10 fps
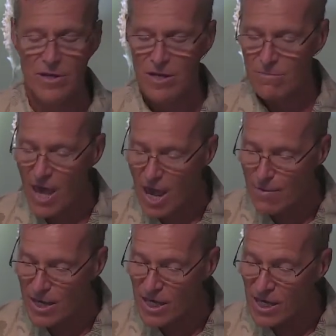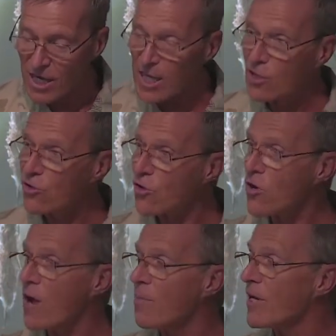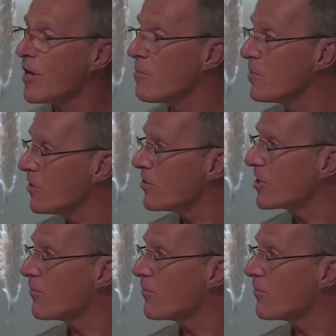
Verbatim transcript: Maybe he grew up in an abusive